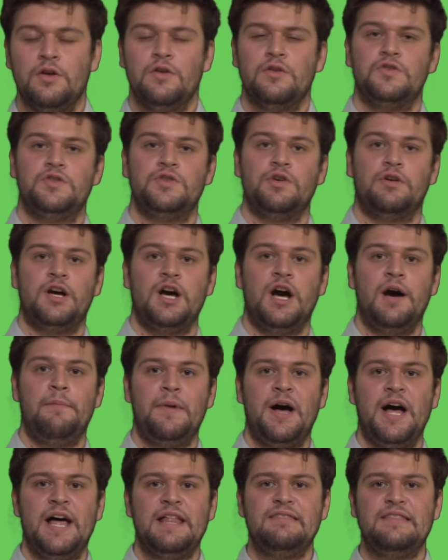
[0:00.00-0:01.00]
So come
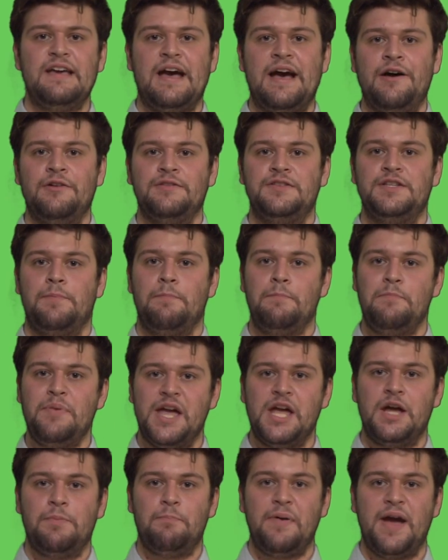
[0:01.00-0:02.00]
on down to
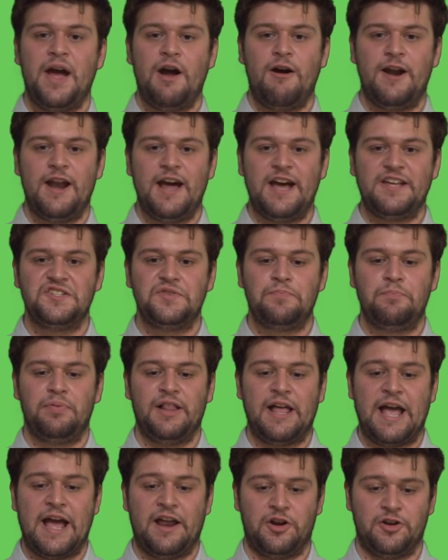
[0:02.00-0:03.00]
Big Paradise
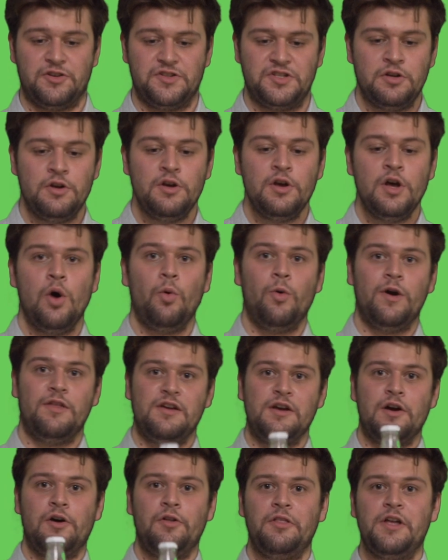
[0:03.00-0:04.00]
Planners, where
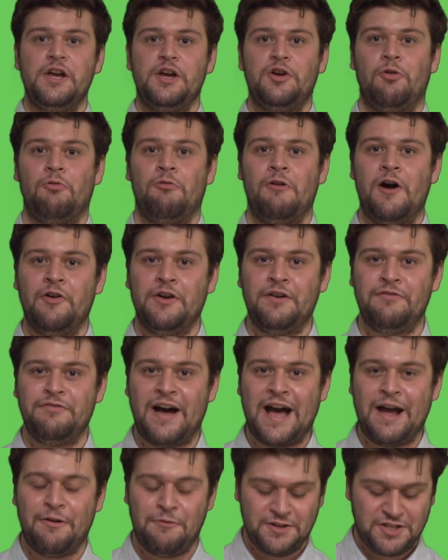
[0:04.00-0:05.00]
the only
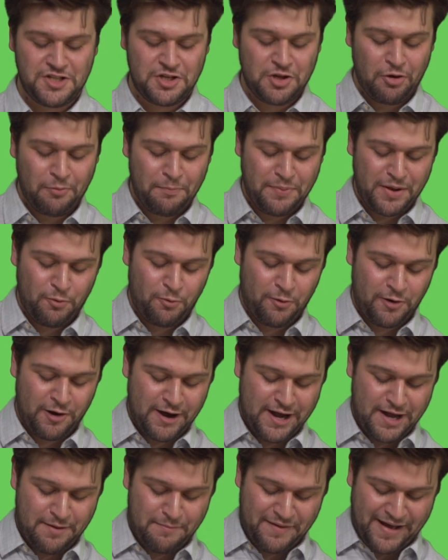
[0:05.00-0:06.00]
coronavirus you'll be
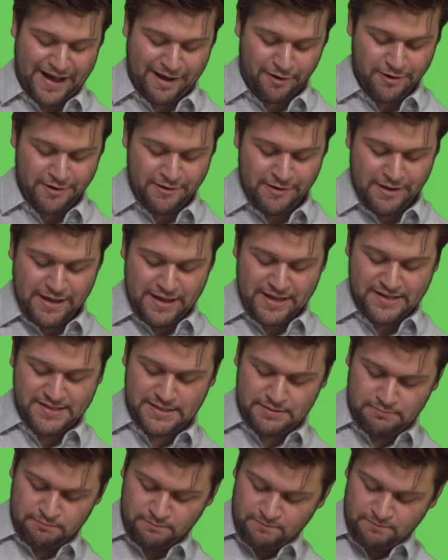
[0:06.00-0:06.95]
worried about is